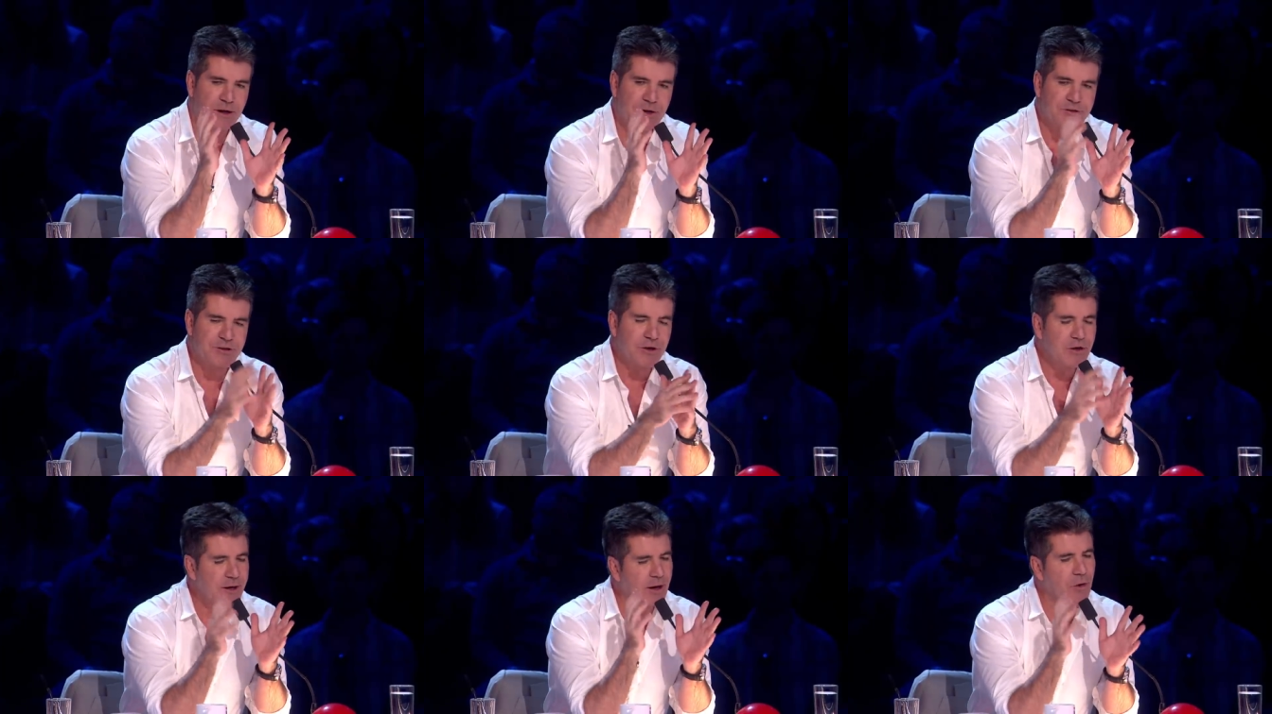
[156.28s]
Until
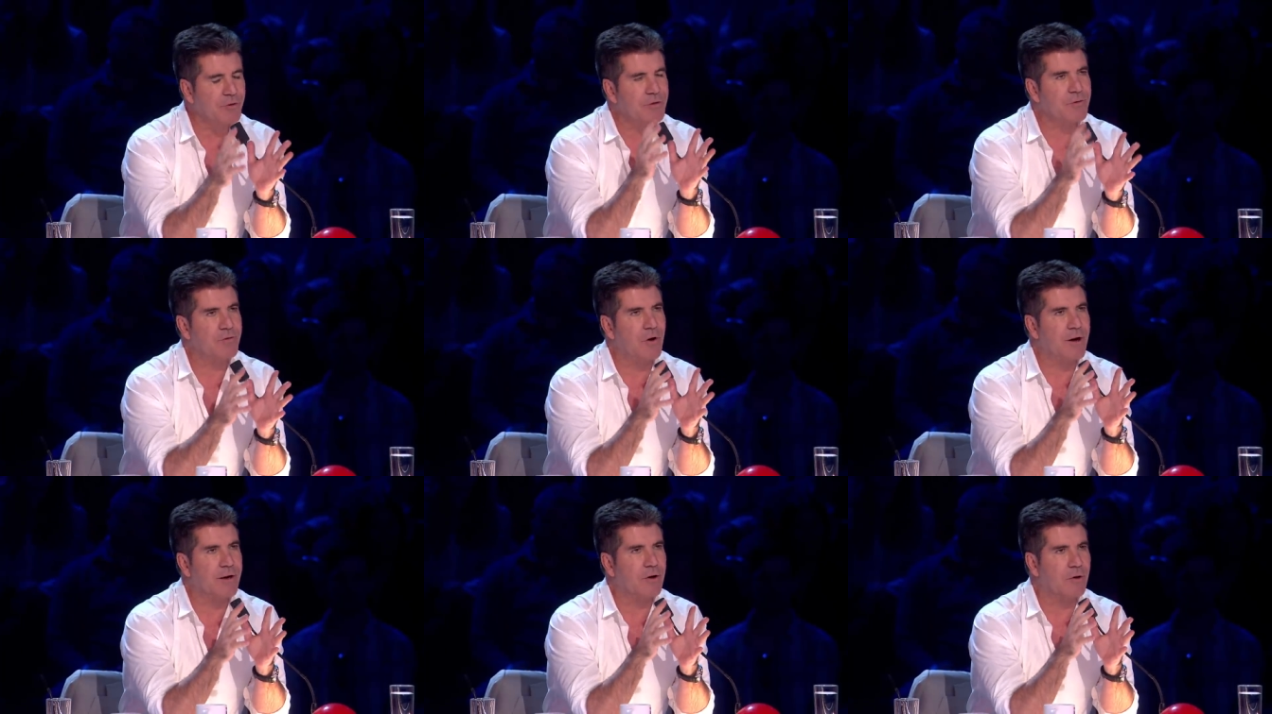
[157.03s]
you get onto the
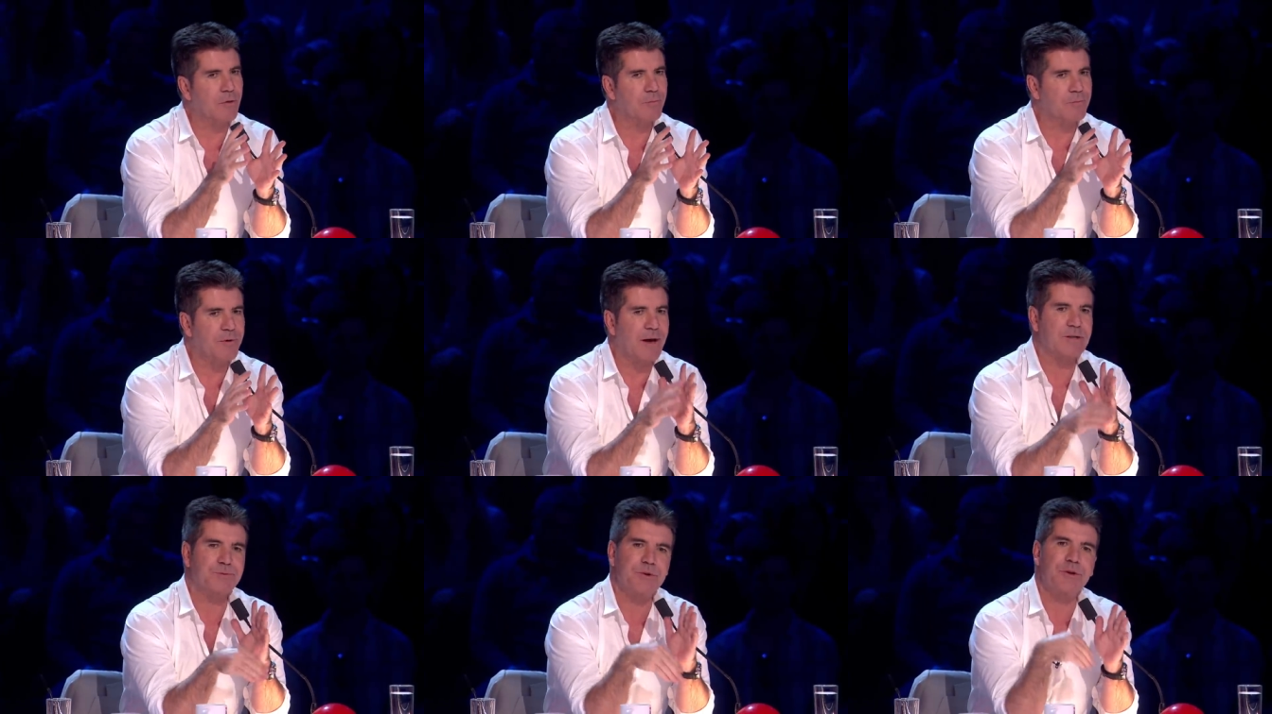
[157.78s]
final,
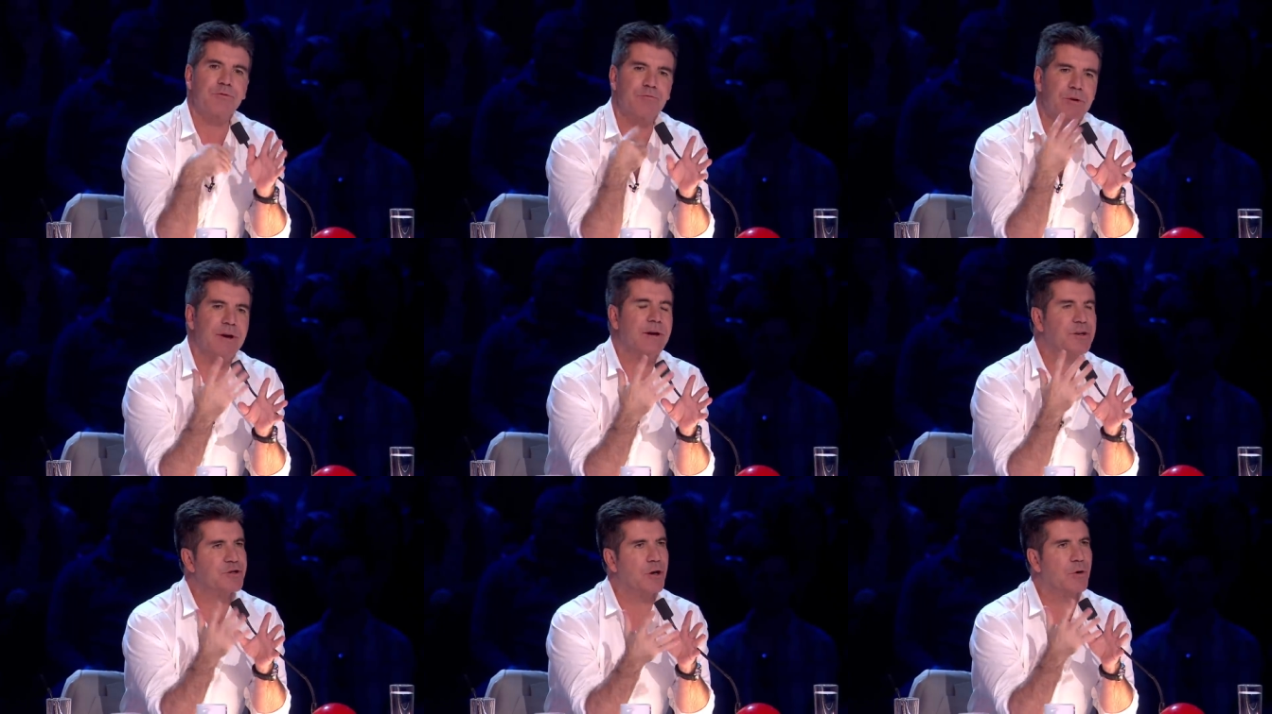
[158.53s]
that's when you
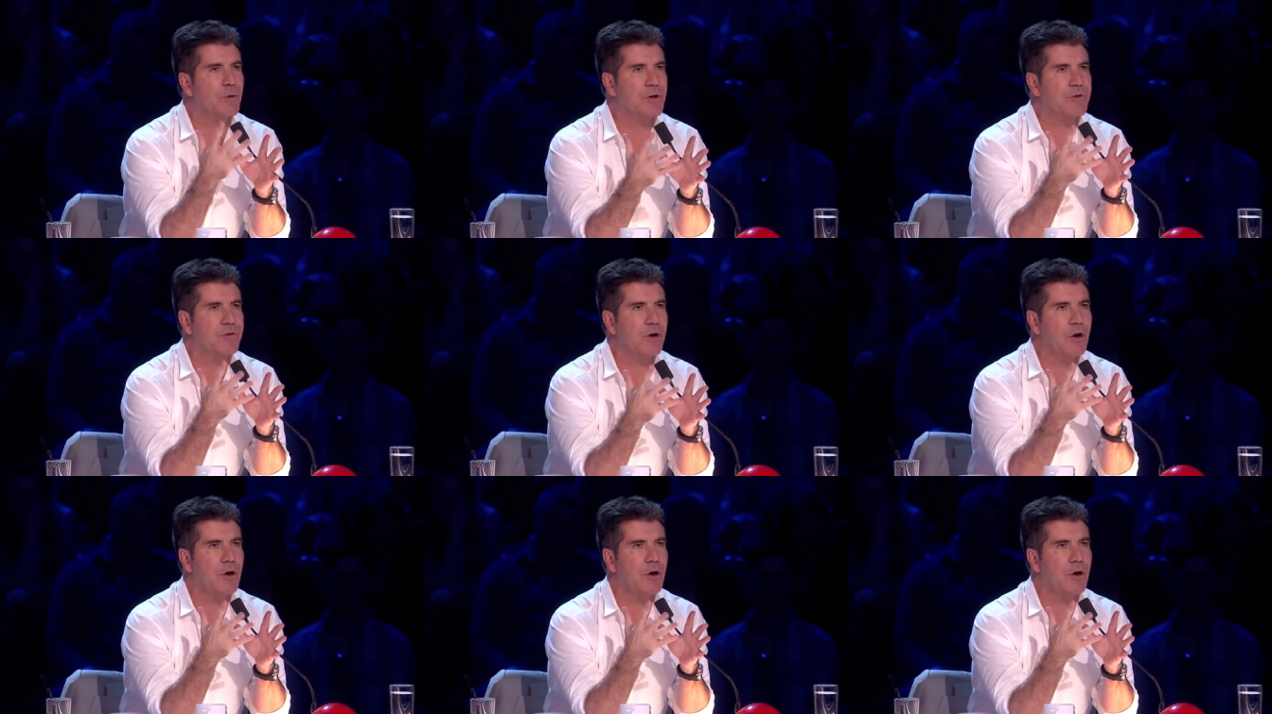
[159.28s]
really show what you've